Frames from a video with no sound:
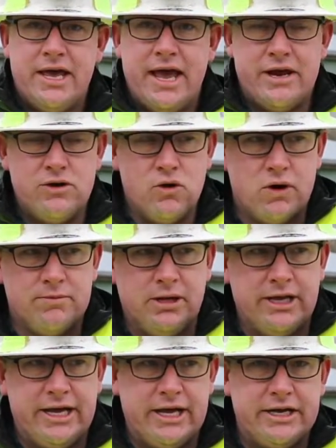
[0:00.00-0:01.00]
and
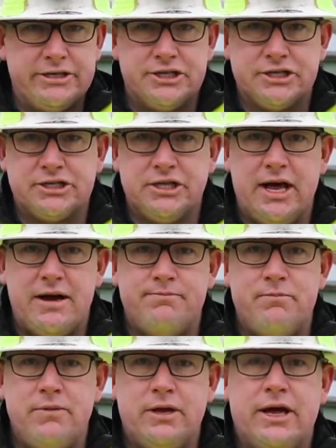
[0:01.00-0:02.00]
normally an inch of slump
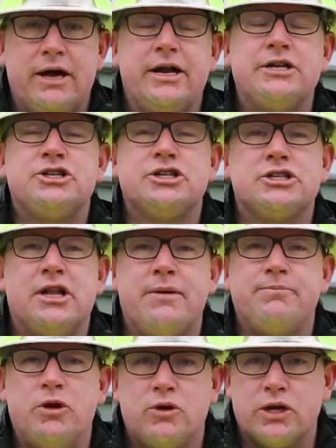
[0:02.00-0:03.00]

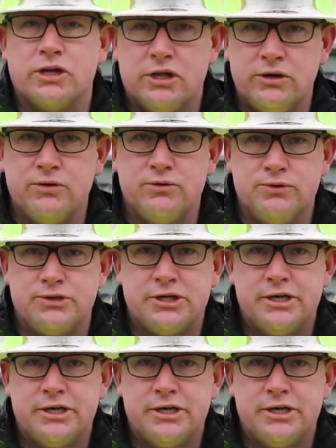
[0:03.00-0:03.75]
you can lose